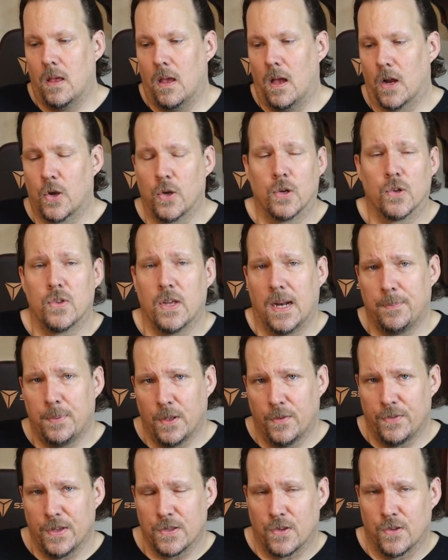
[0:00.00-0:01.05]
A good example
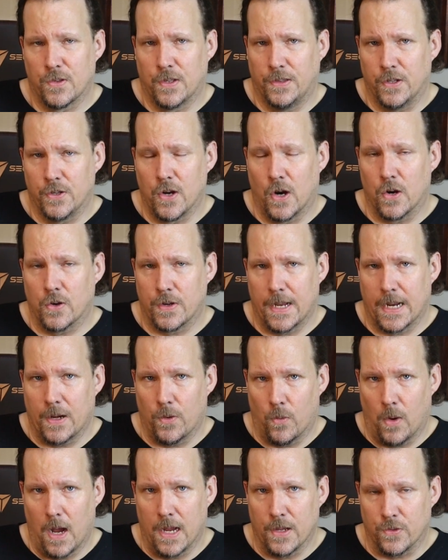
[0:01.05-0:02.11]
of this is in The Dark
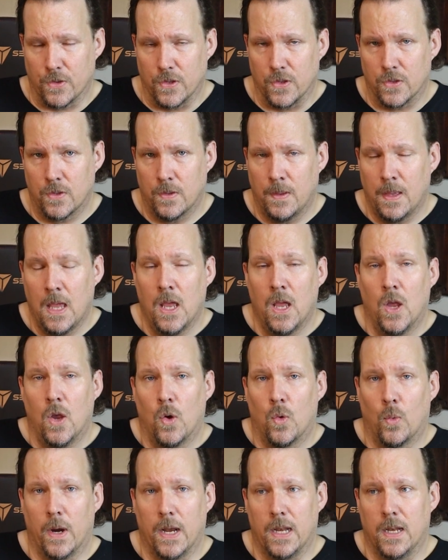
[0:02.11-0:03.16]
Knight Rises,
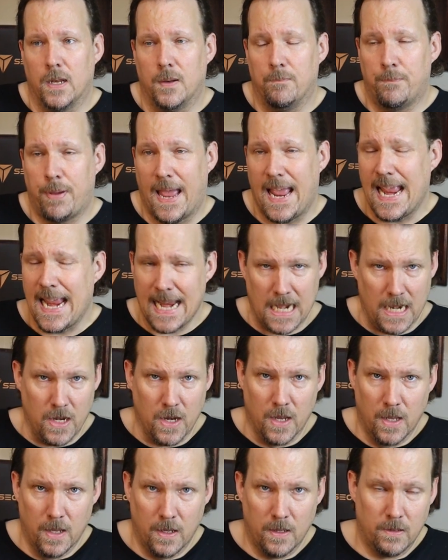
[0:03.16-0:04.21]
when
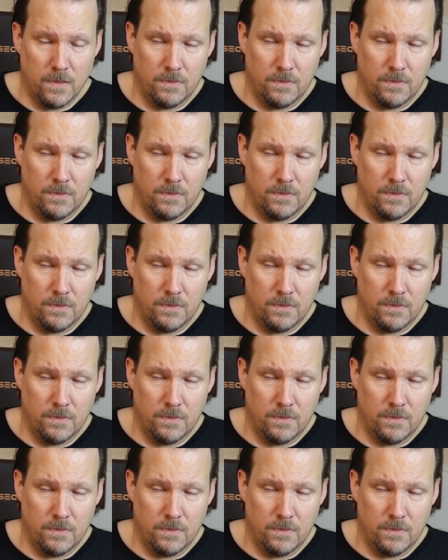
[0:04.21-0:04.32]
Bane